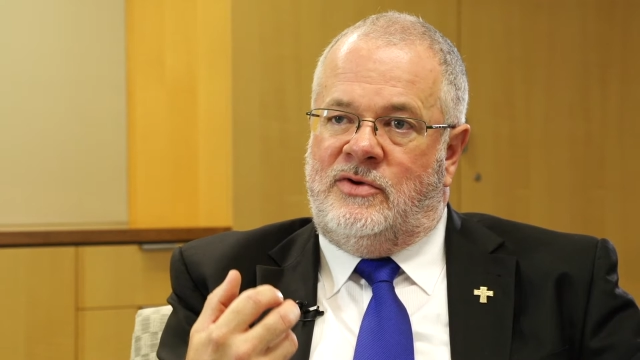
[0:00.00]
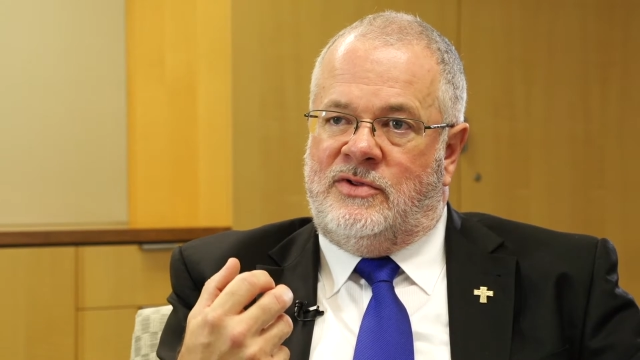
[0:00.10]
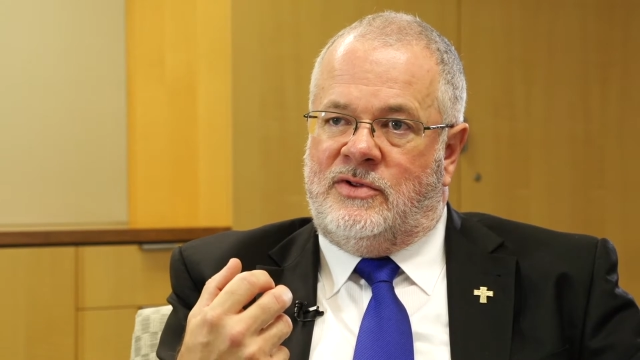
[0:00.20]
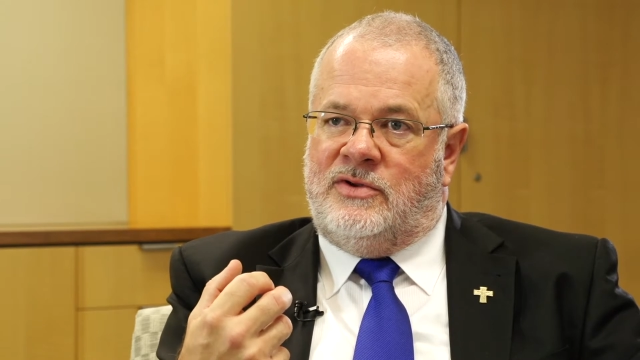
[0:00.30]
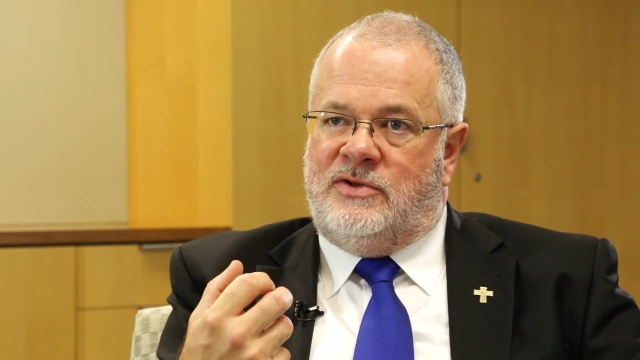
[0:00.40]

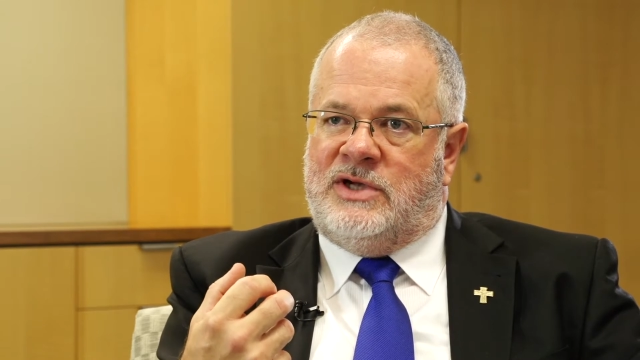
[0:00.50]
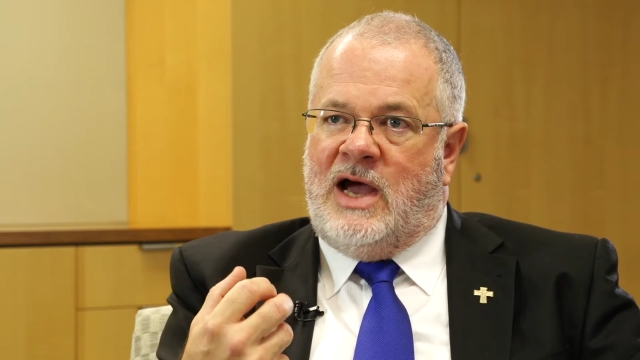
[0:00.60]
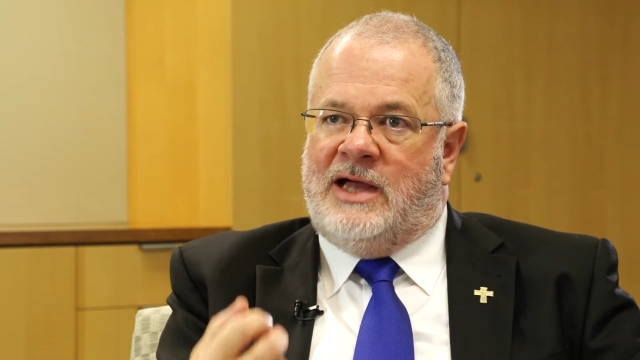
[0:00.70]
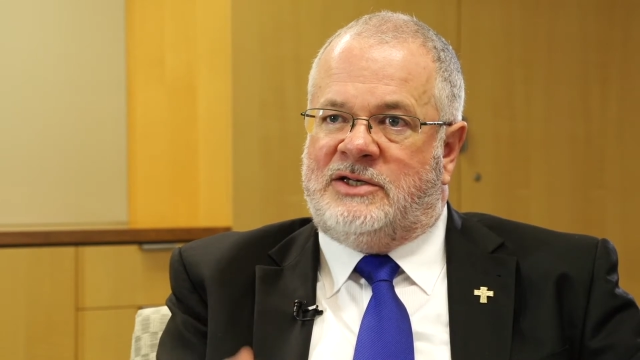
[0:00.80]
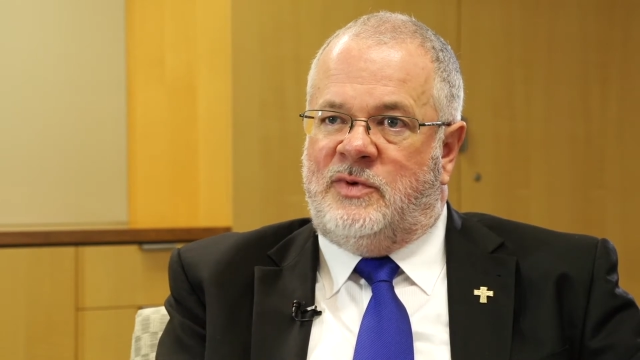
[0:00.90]
is
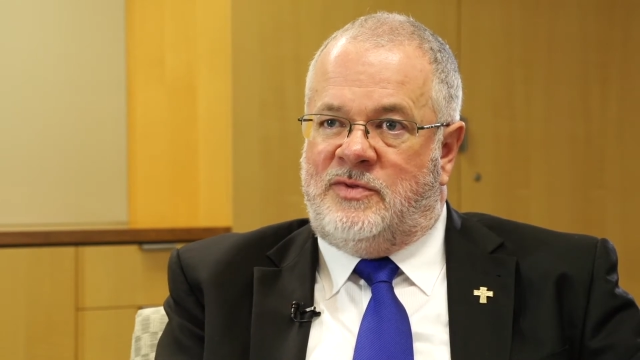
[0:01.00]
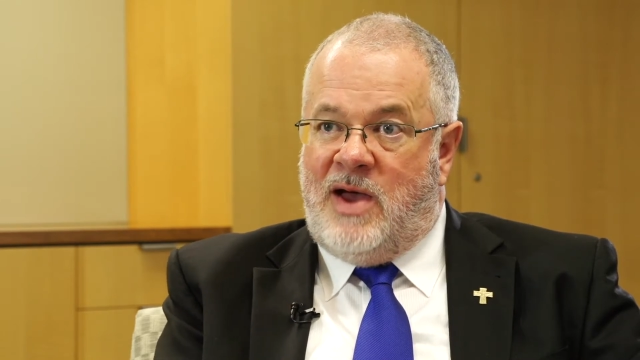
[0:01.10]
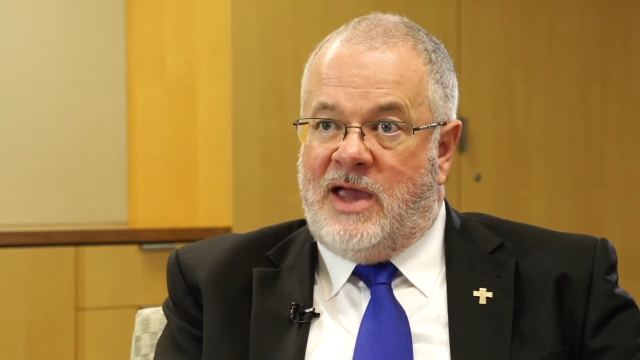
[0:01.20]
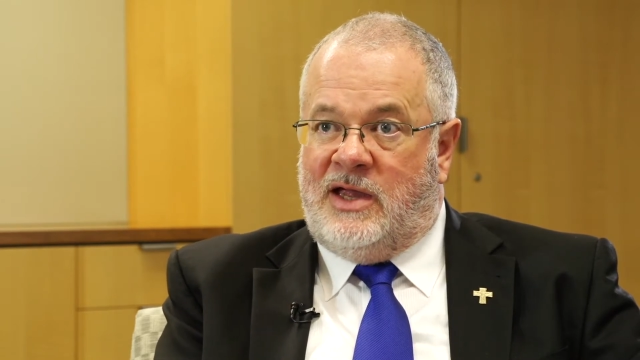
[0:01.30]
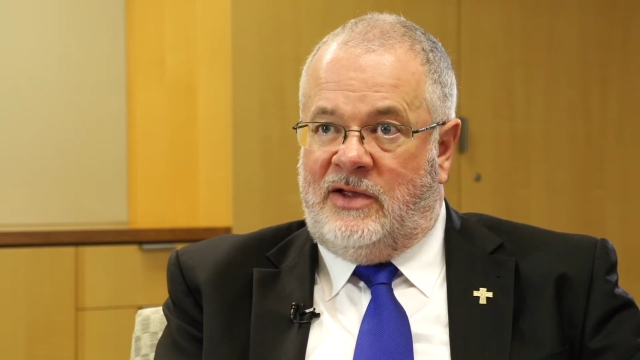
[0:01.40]
charged with
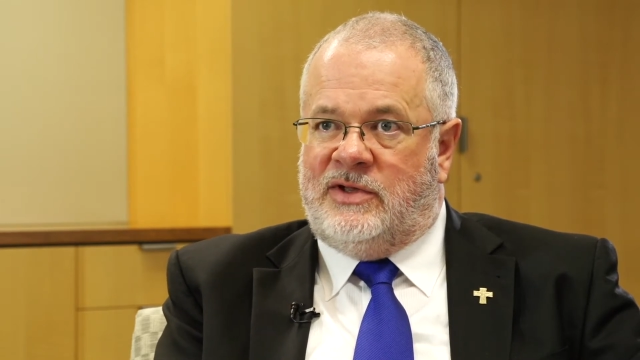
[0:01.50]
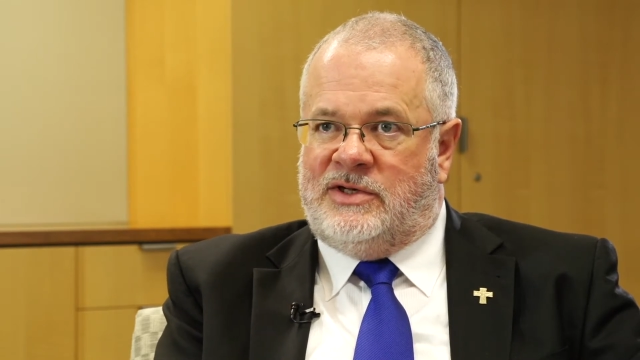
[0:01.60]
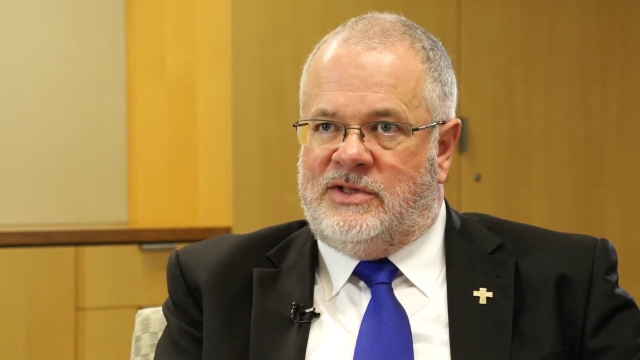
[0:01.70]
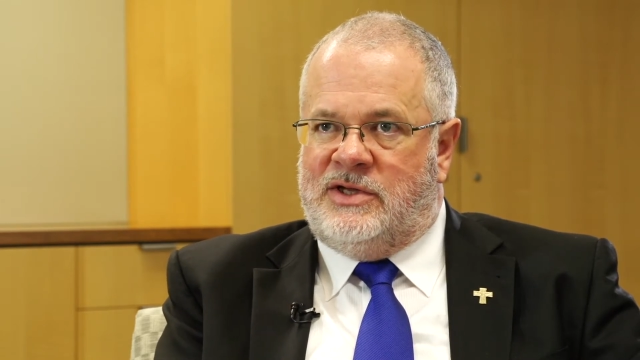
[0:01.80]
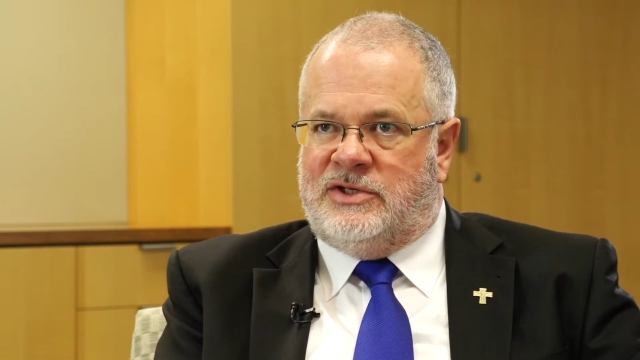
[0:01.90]
making the
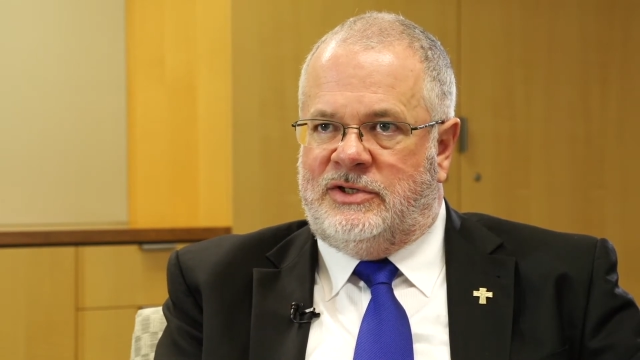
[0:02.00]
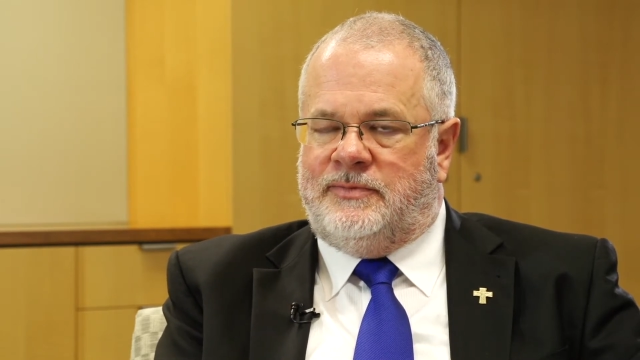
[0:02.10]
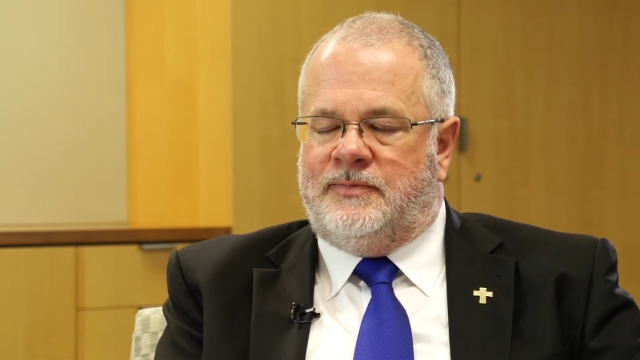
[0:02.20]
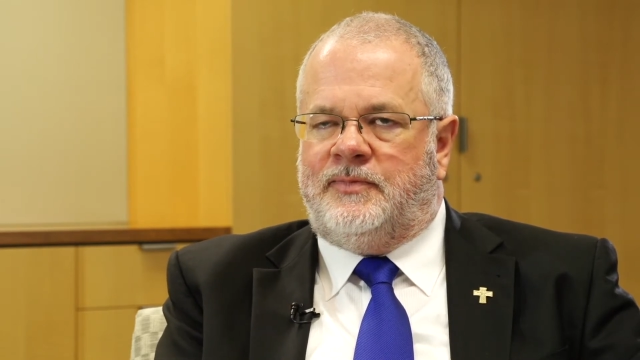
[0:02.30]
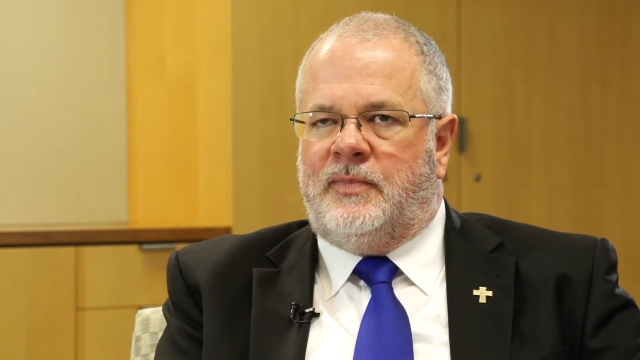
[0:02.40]
decision,